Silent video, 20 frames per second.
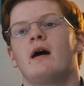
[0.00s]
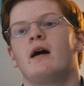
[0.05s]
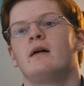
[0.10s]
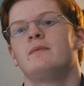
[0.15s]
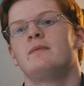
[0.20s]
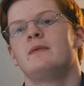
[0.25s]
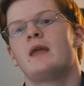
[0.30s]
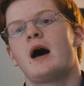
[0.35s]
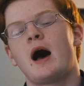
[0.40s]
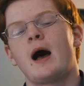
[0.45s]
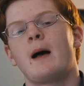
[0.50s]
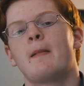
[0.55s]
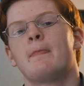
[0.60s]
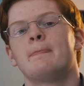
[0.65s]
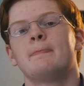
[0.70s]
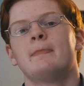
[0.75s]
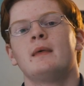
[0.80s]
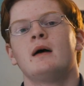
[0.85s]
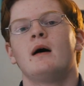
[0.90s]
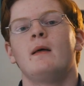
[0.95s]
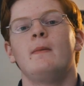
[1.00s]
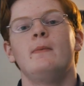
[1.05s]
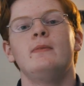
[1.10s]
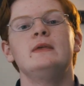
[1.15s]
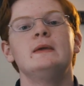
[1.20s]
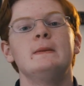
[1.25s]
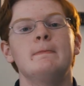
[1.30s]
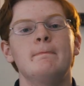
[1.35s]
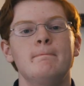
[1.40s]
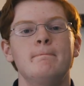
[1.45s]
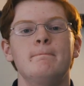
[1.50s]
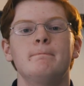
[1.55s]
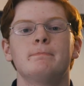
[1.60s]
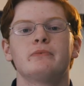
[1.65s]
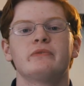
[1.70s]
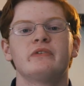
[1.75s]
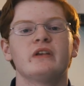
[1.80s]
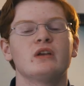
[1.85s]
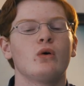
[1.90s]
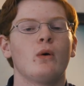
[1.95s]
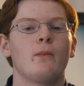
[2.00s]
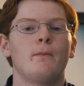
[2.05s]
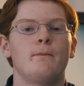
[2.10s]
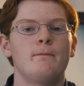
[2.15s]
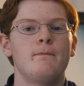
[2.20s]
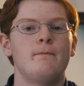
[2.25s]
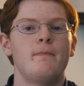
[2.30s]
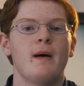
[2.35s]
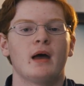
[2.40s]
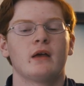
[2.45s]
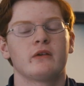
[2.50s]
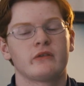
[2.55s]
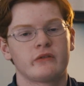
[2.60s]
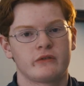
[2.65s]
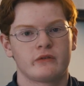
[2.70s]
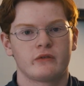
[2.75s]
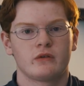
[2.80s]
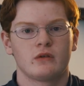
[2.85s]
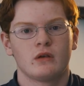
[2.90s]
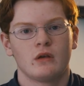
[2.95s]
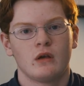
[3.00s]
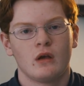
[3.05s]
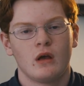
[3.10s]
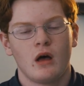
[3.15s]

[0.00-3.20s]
not the single best